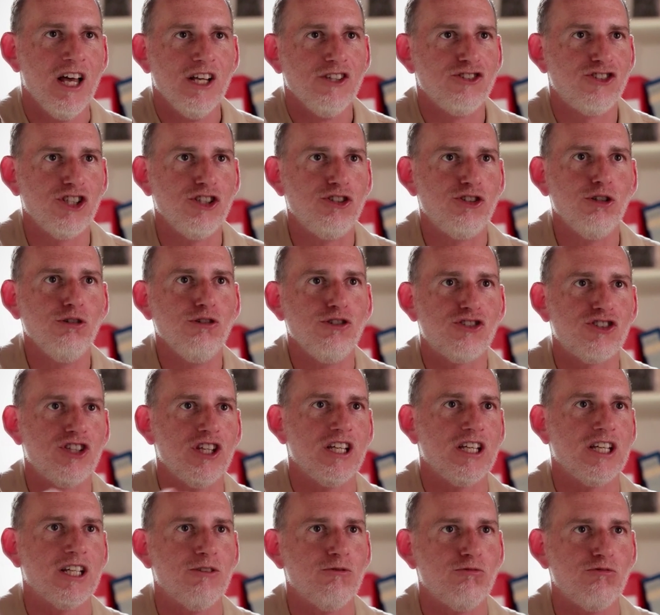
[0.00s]

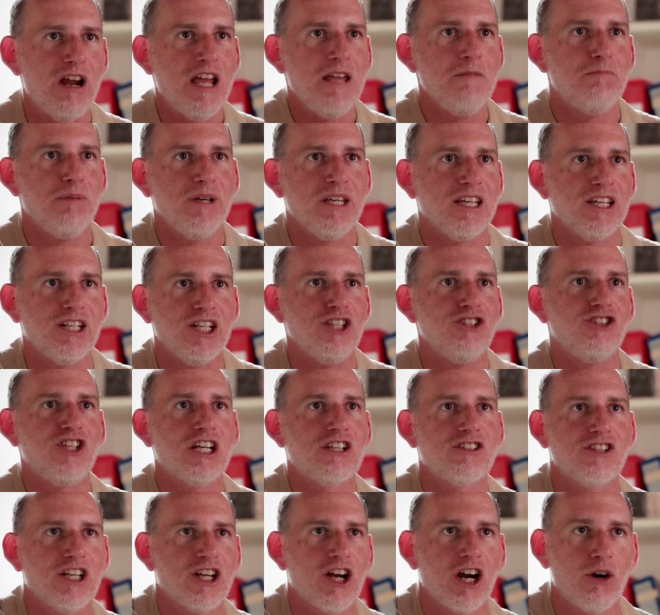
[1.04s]
seducing and raping and
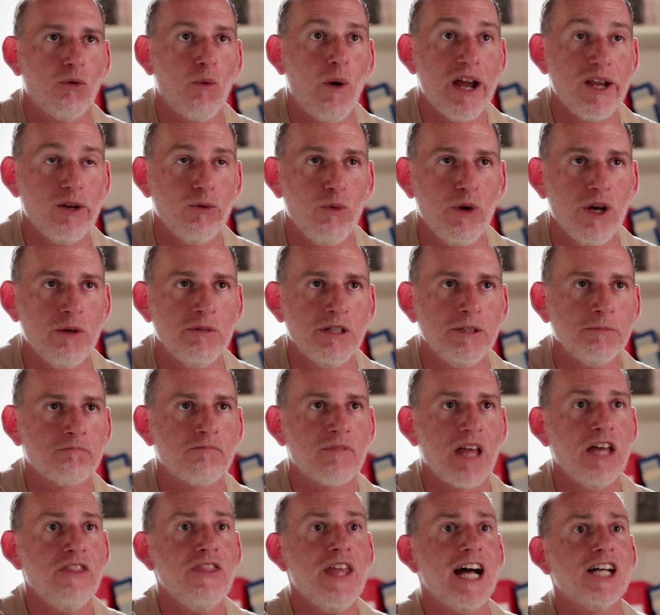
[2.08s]
addicting our white women?
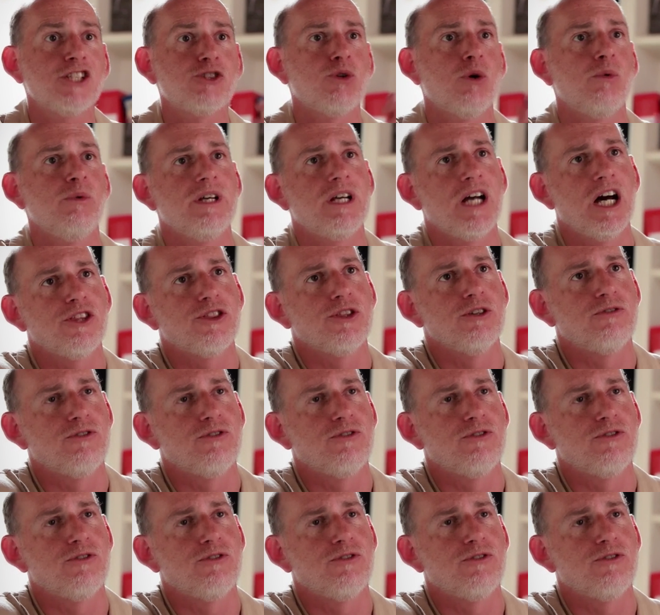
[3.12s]
And that's when we got the